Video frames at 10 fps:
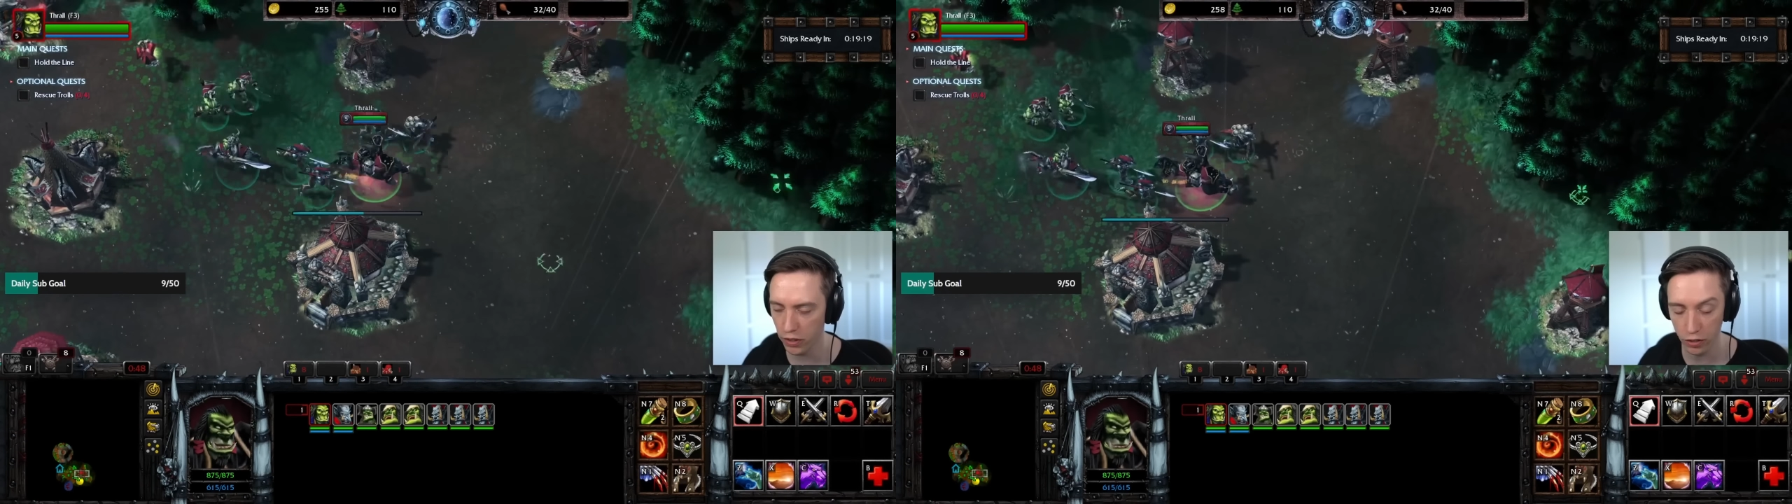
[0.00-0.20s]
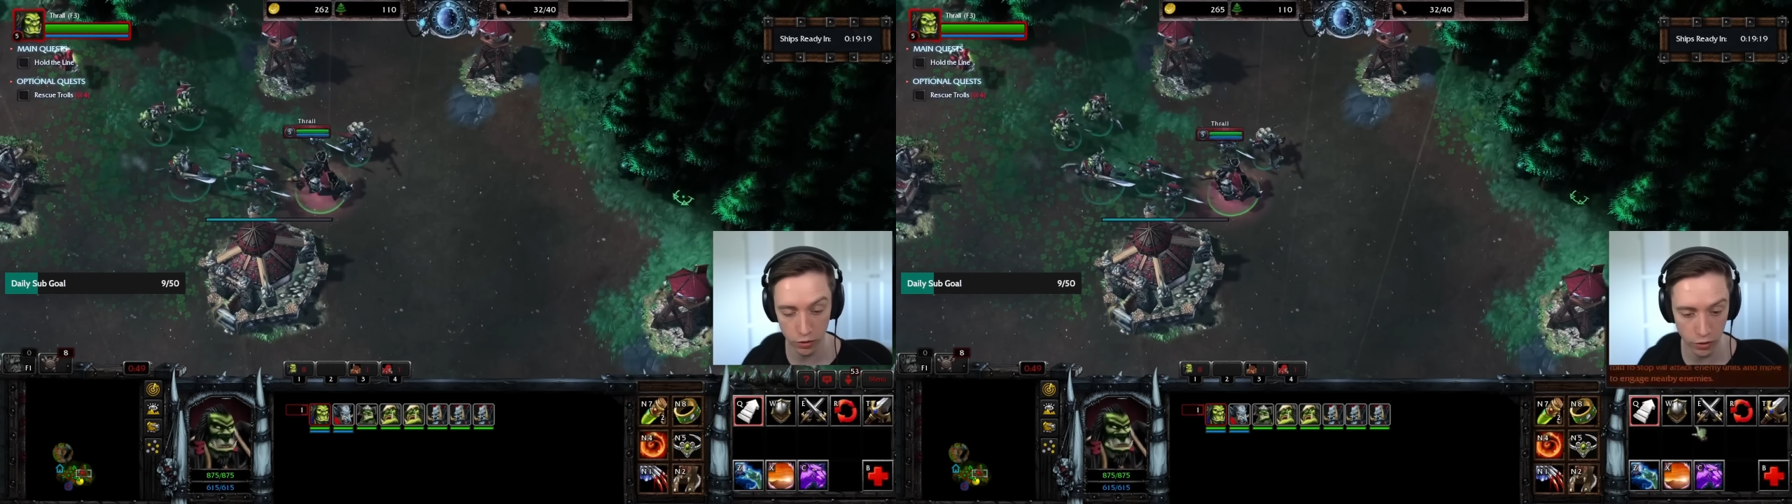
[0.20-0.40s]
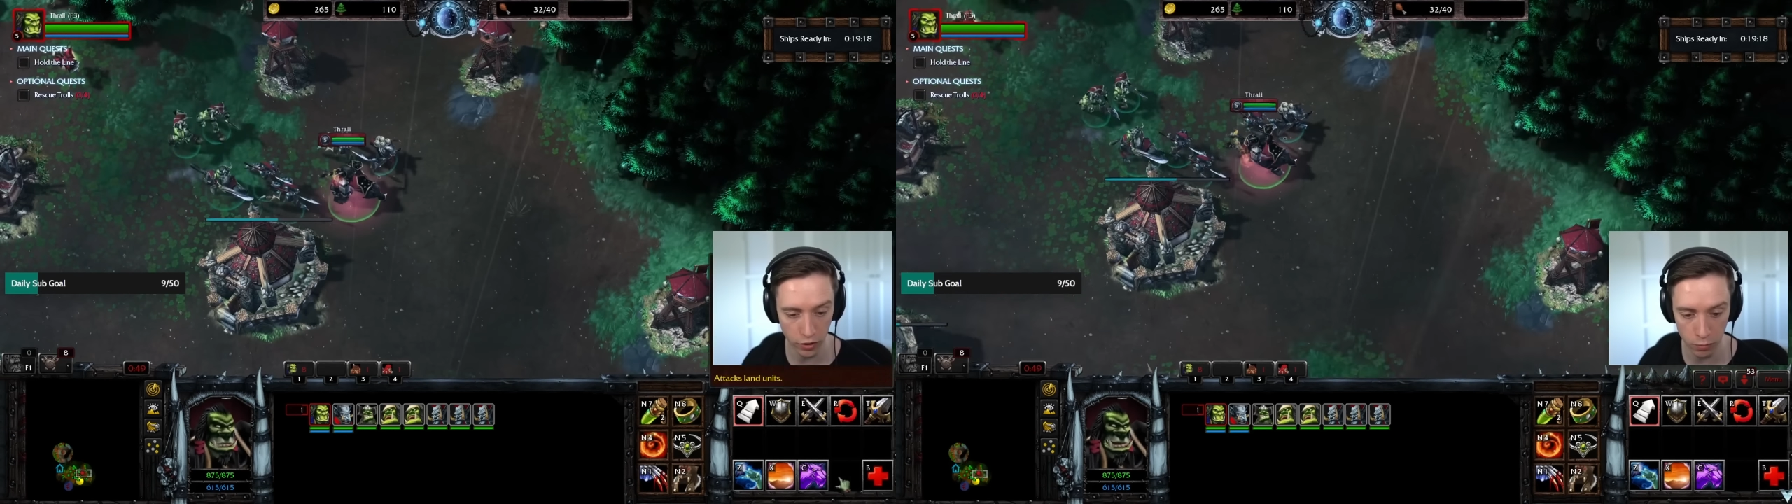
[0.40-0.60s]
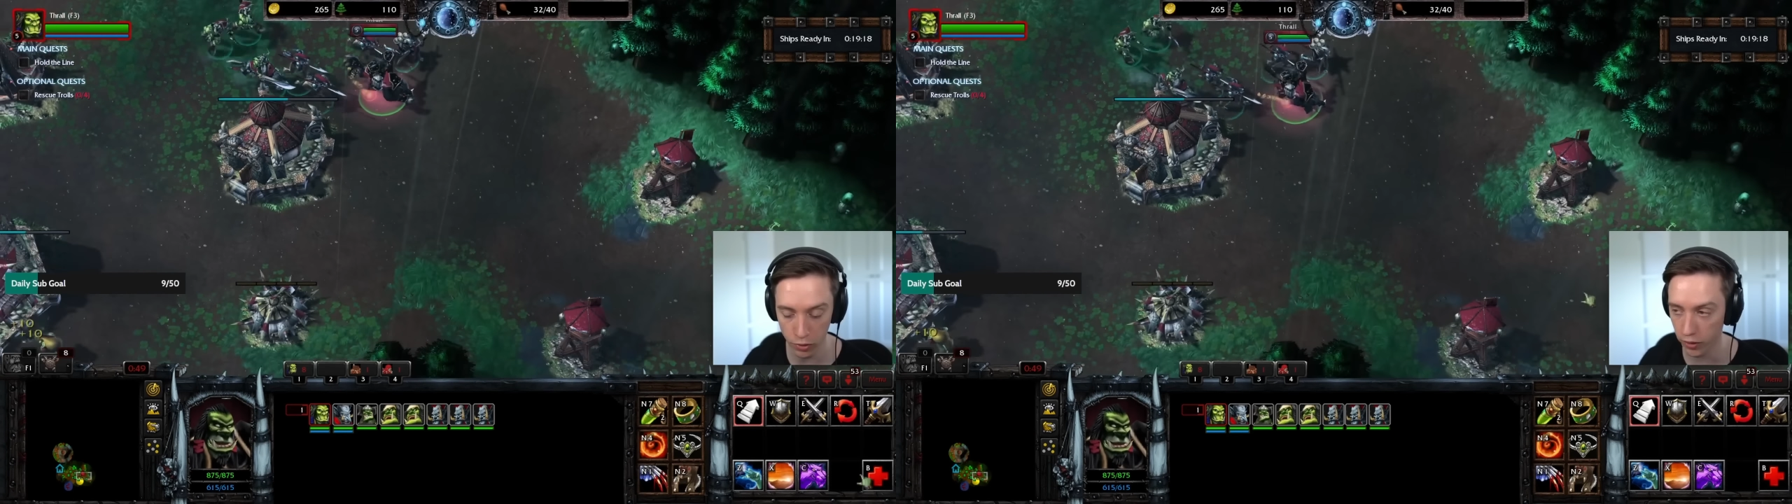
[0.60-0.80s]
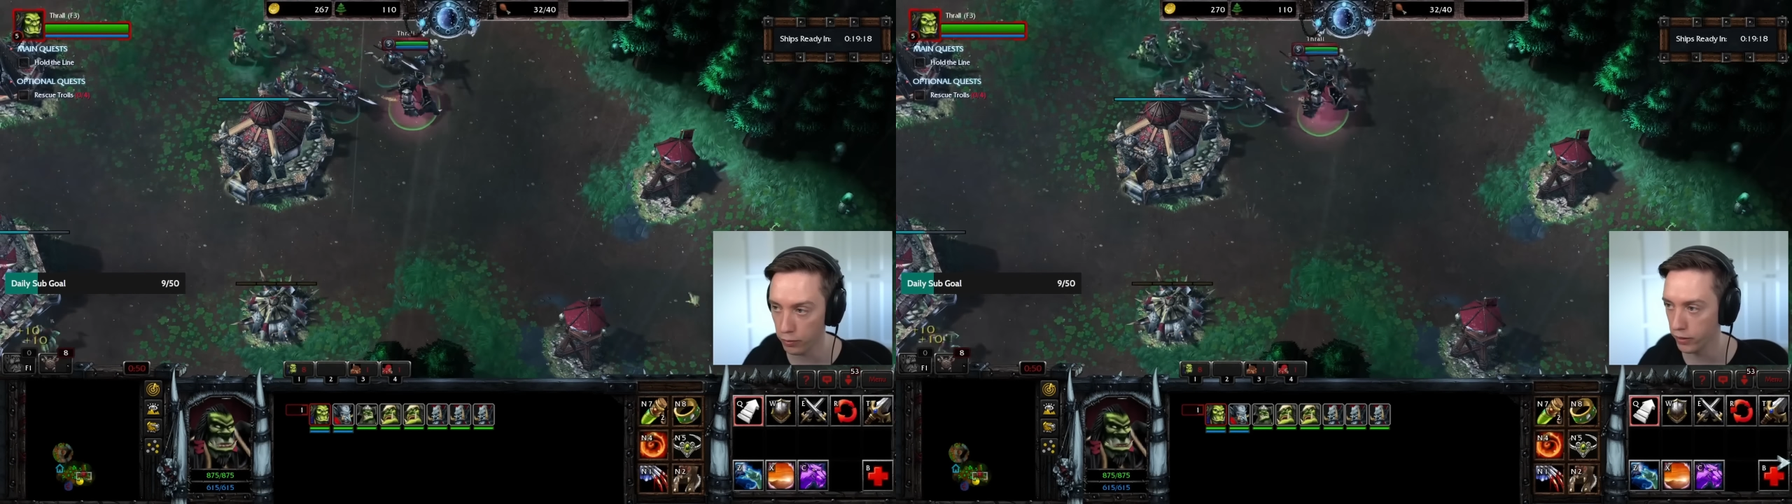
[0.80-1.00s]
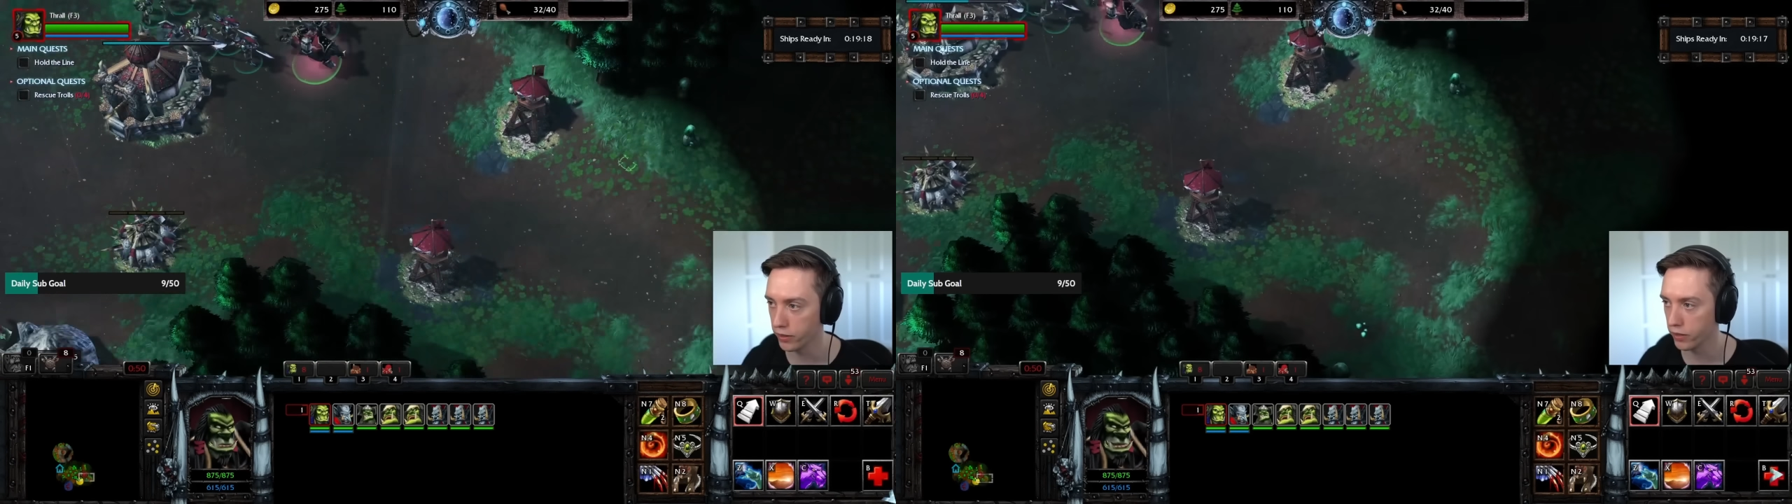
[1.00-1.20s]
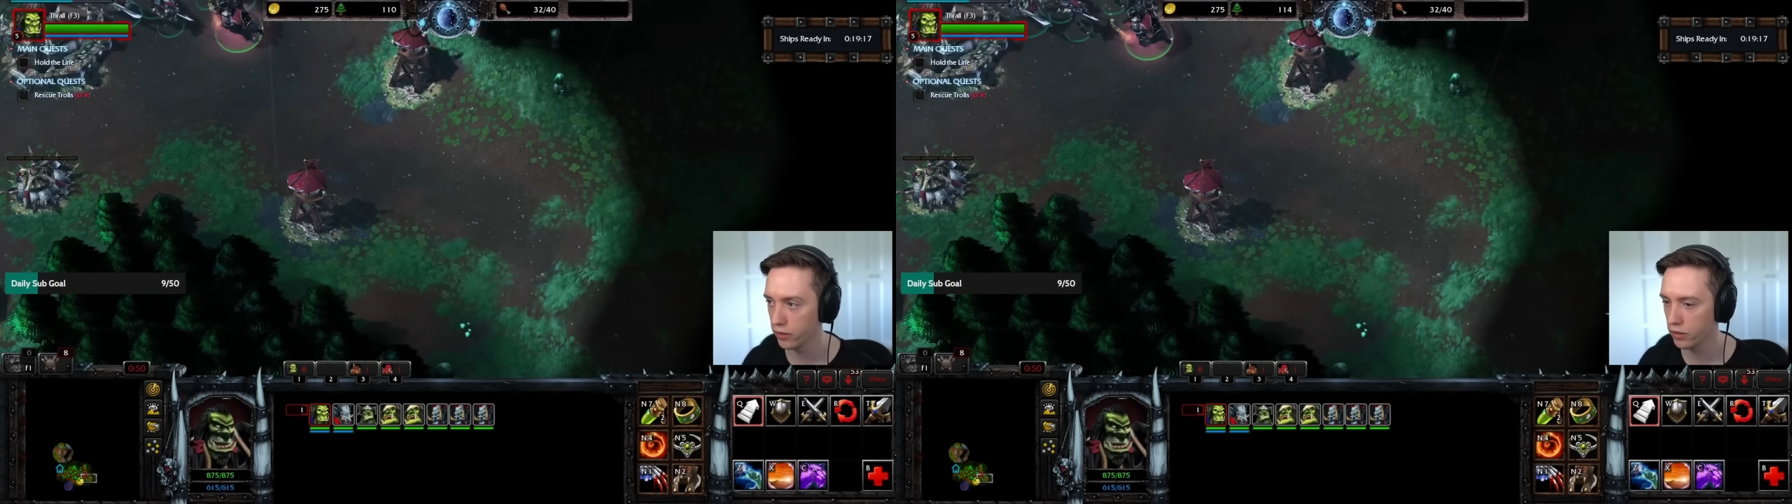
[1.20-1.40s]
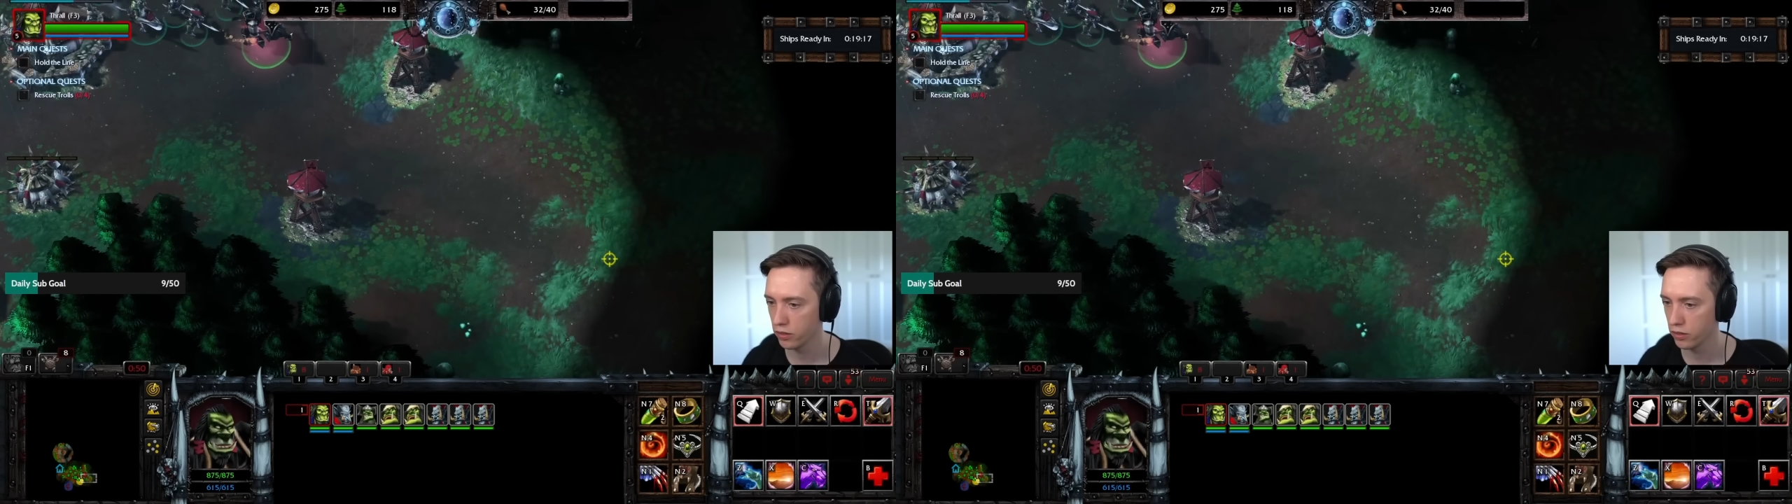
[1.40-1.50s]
good unit in multiplayer, though.